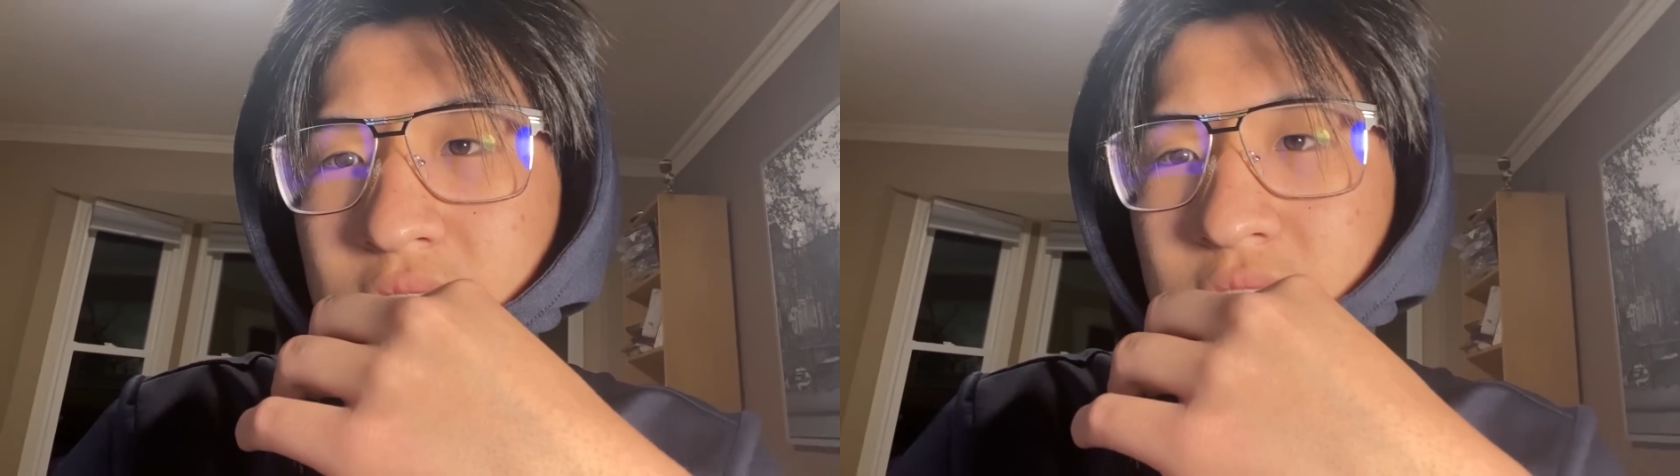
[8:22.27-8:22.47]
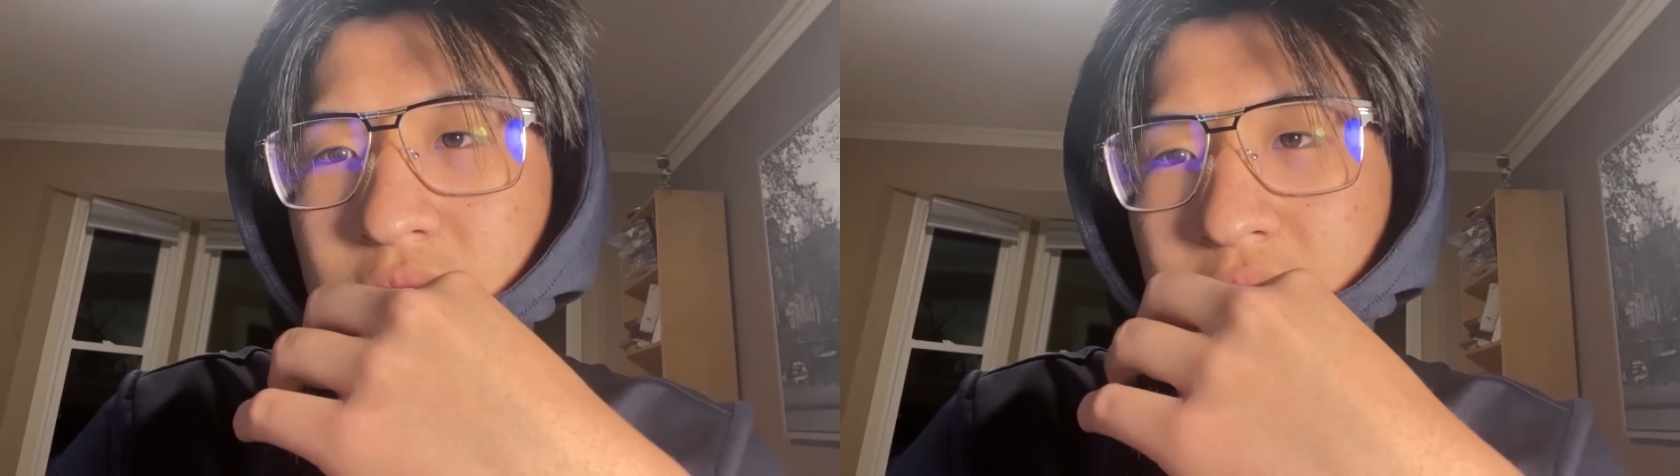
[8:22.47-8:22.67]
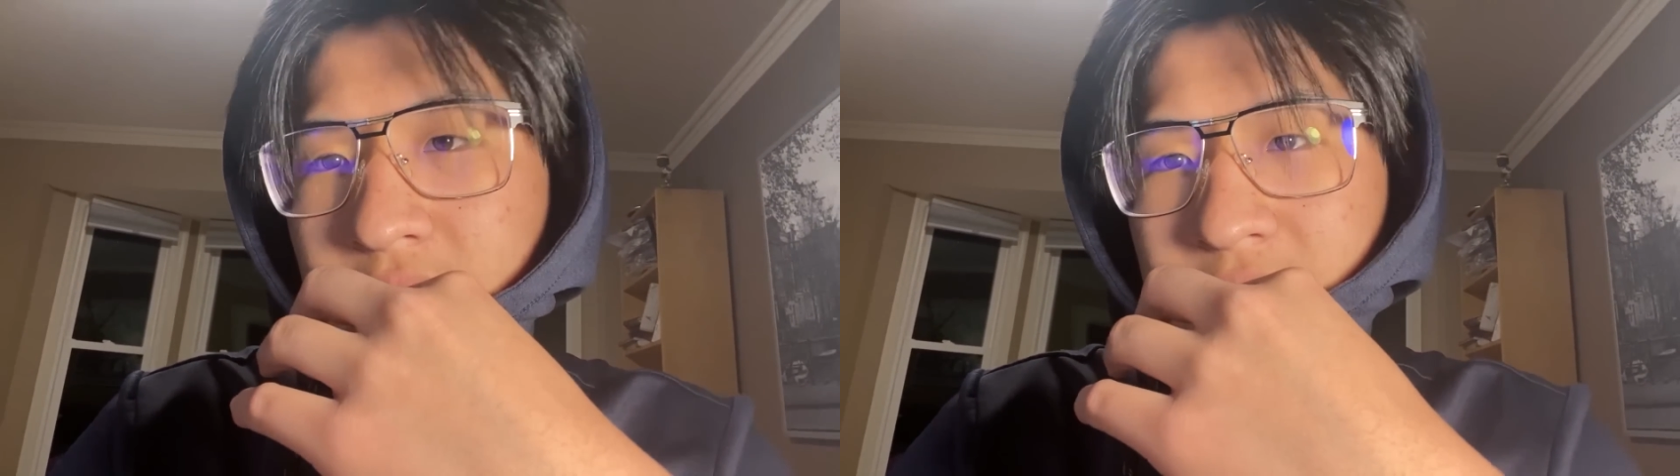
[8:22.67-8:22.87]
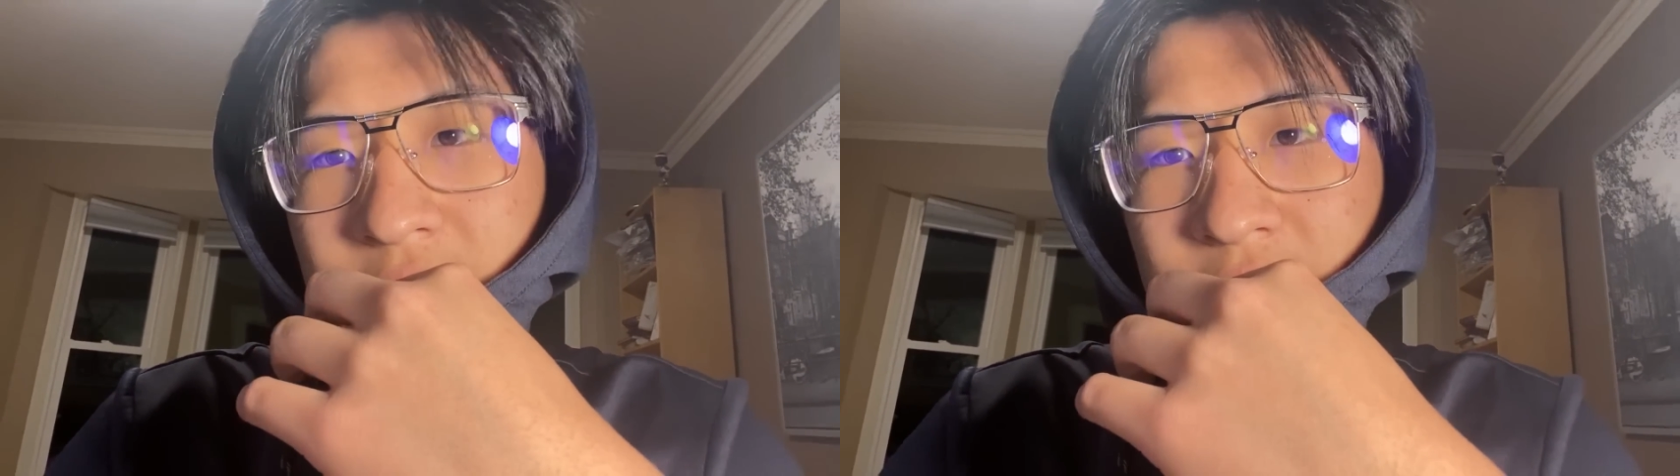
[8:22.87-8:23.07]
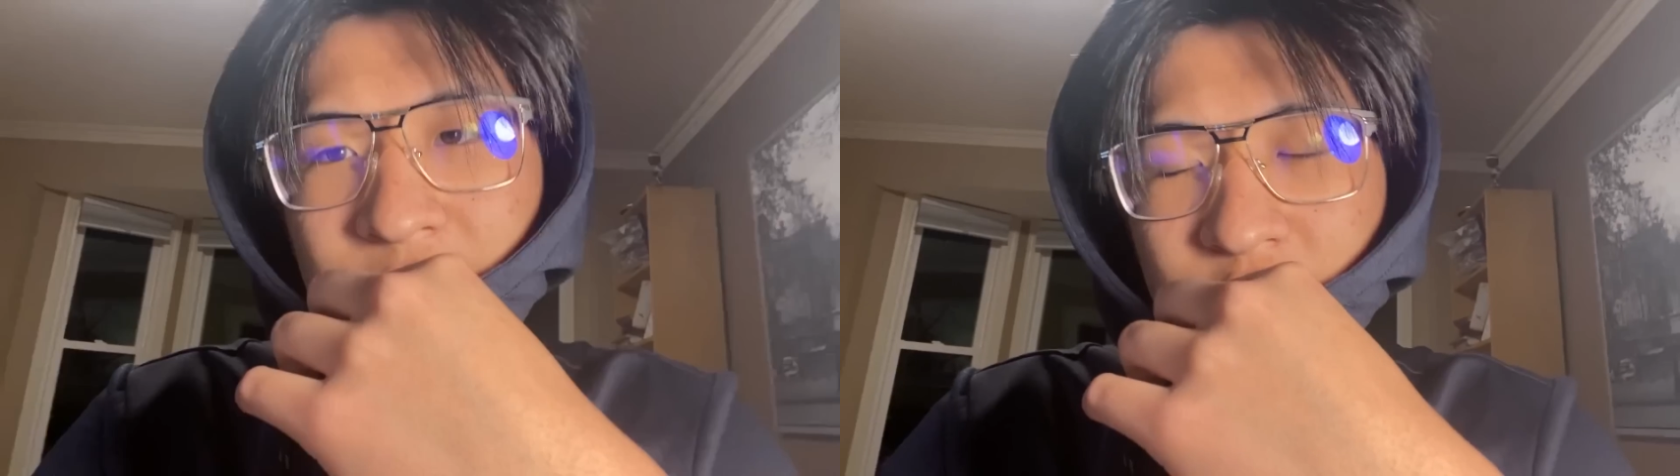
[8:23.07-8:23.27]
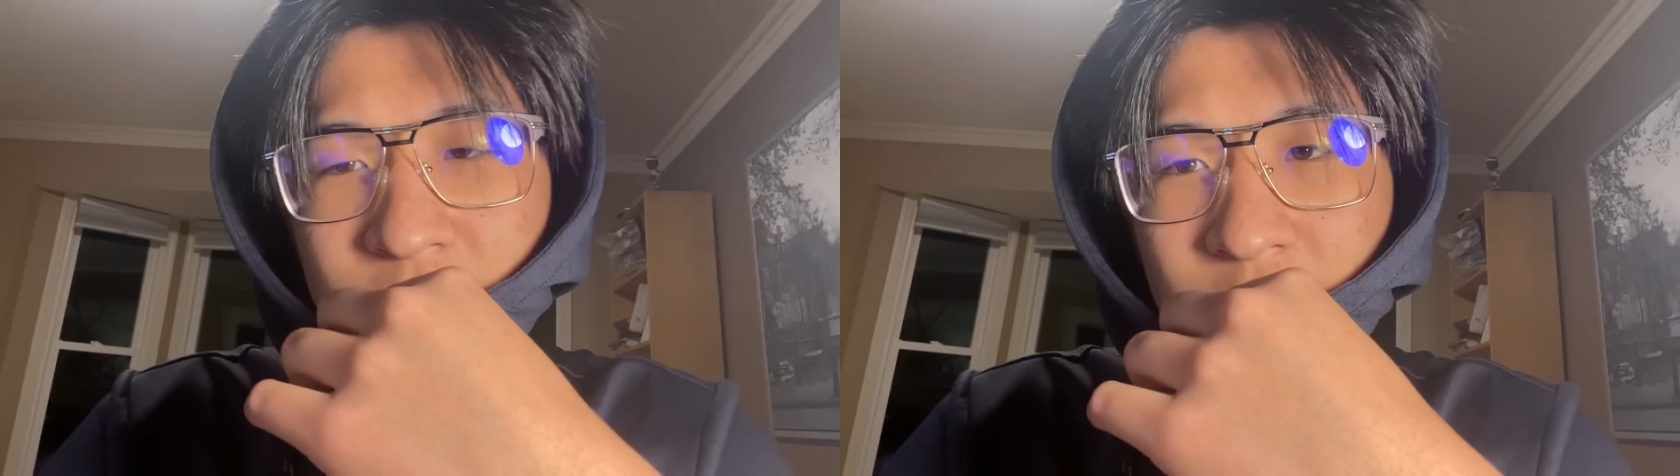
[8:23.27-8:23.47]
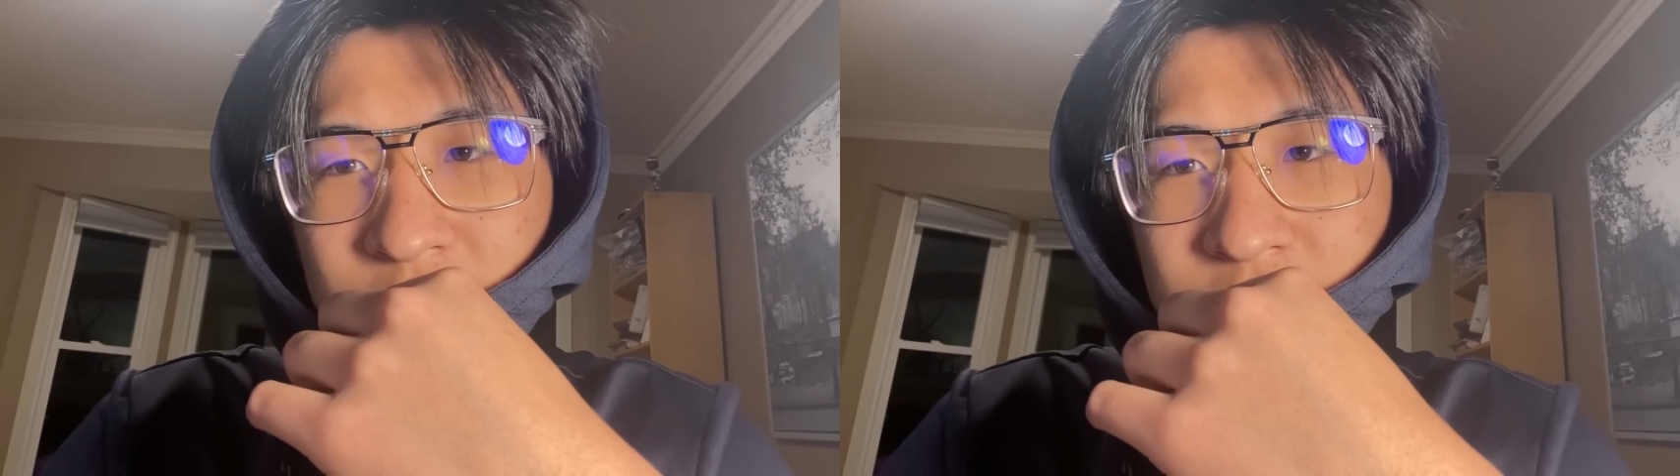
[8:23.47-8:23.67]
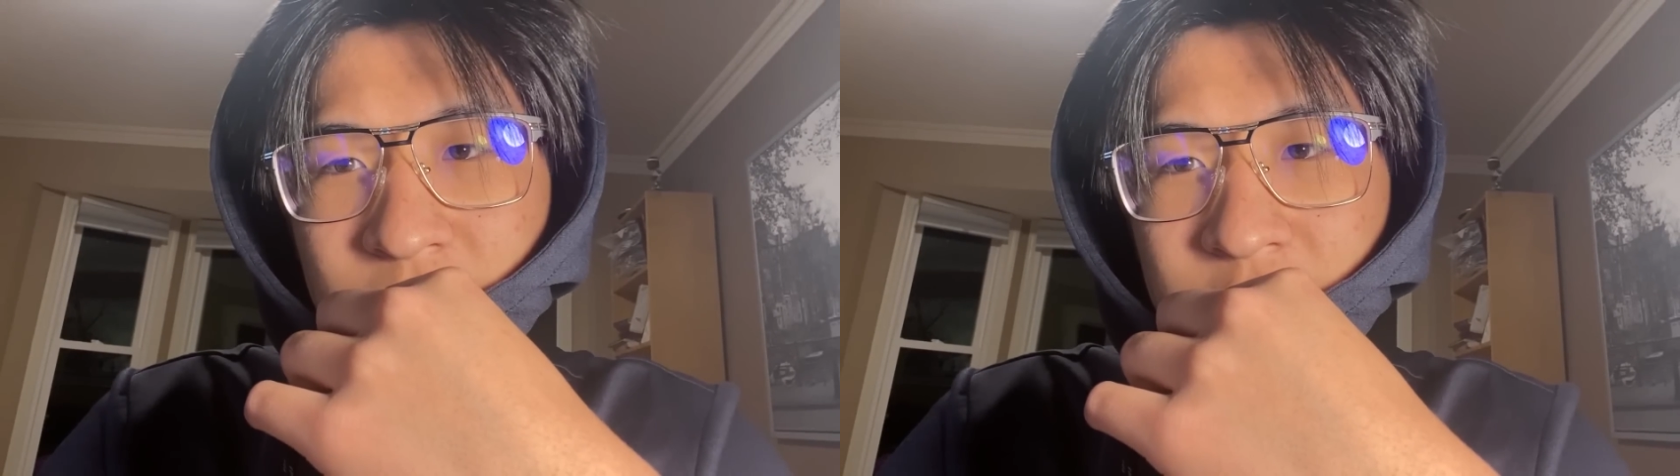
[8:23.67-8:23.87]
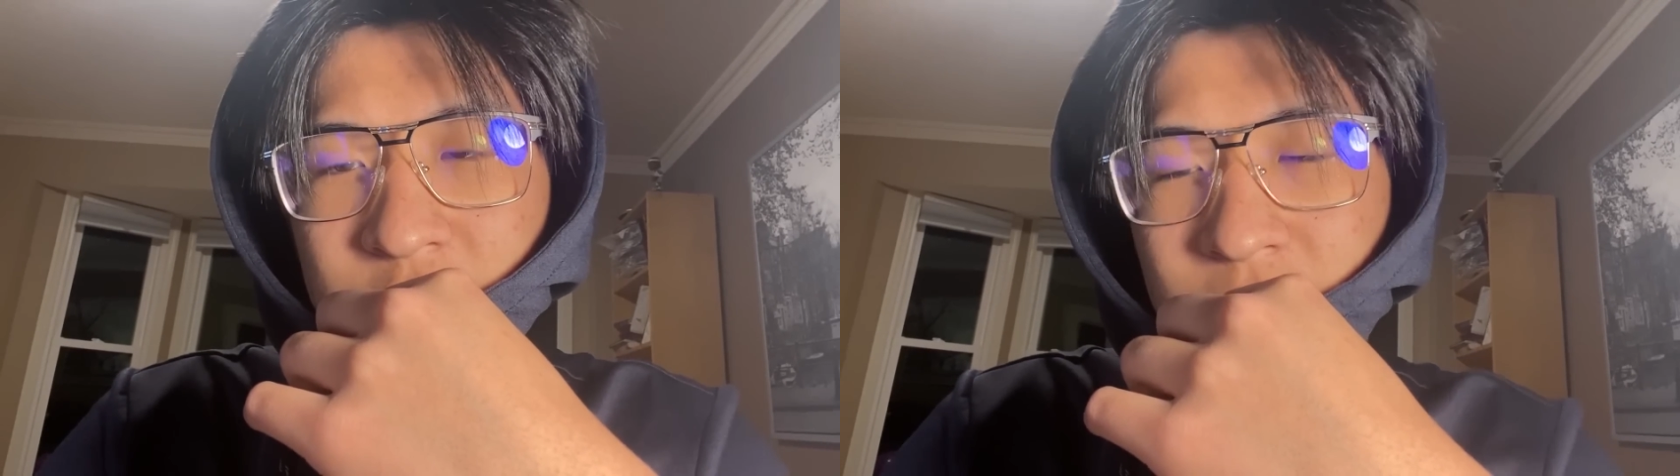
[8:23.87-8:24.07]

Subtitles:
so I guess I got in for my alternate major